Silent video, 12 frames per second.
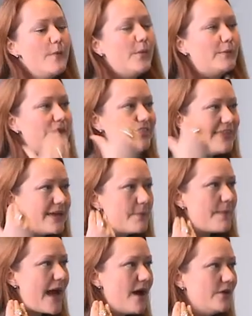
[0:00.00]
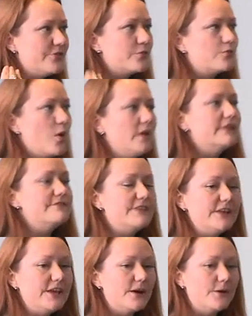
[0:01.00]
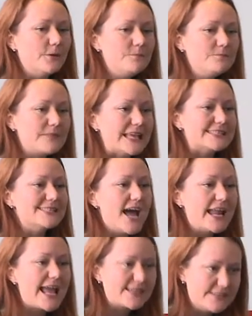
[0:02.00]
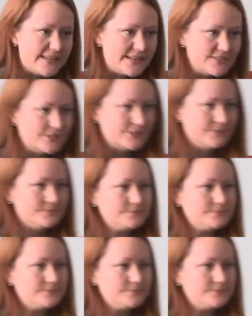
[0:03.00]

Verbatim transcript: When we think about the role of video, it's not accidental.